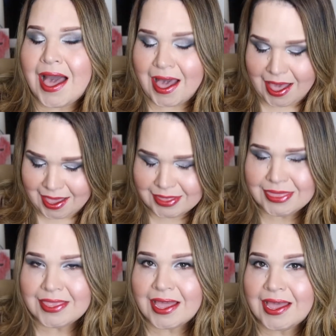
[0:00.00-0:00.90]
I
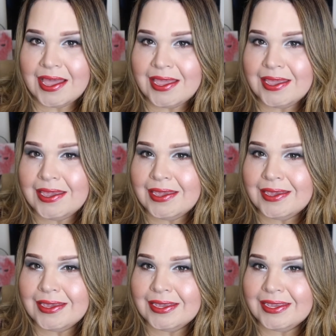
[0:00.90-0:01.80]

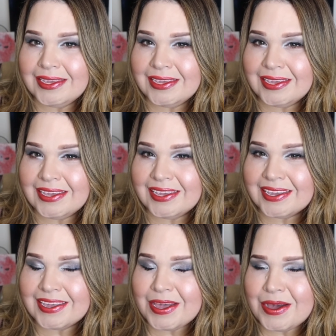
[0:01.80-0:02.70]

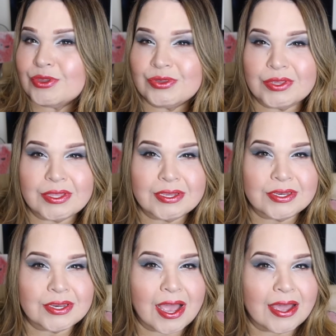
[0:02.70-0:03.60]
like. You see the
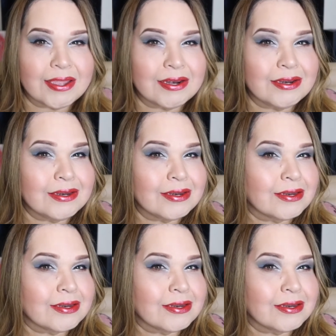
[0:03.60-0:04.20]
shine?